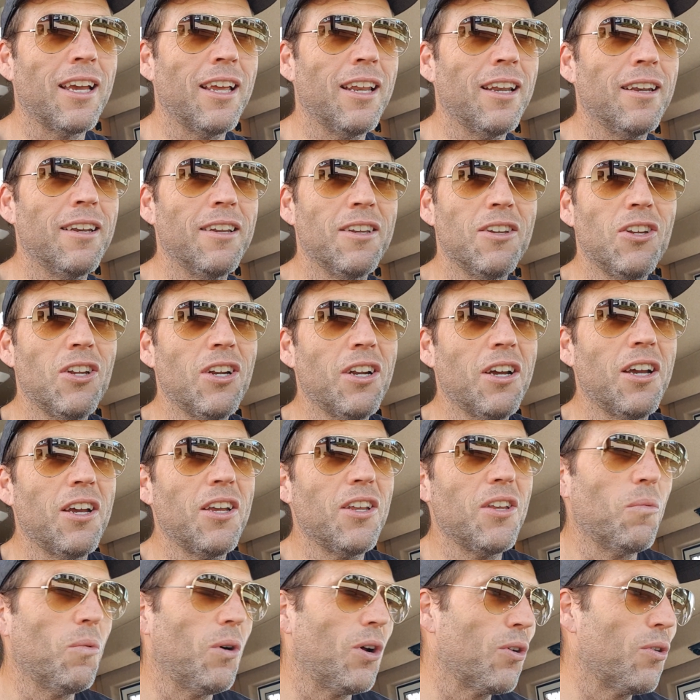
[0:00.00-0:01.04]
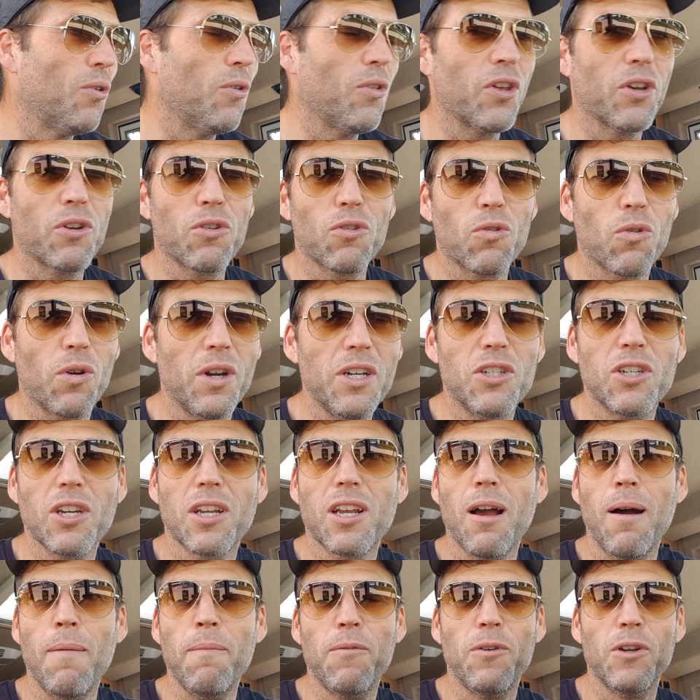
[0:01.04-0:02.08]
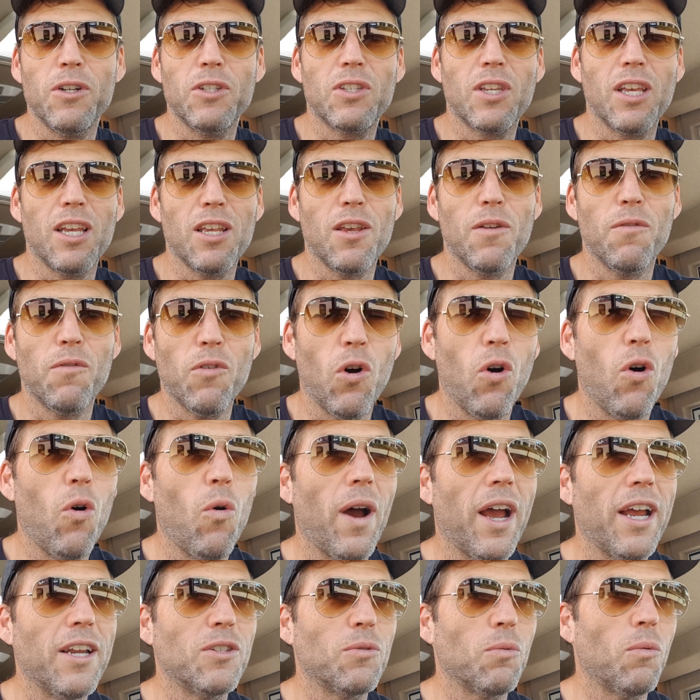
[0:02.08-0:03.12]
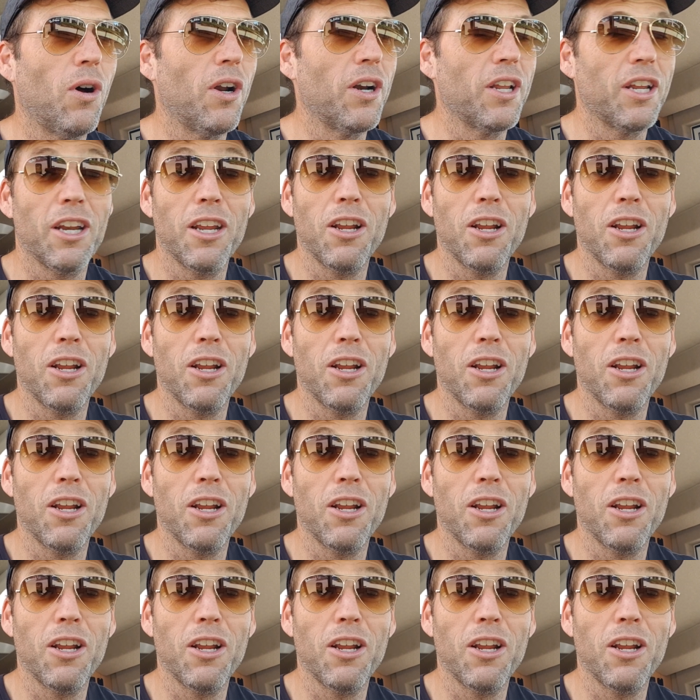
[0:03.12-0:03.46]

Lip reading: and you know you want all the creature comforts that you've always wanted,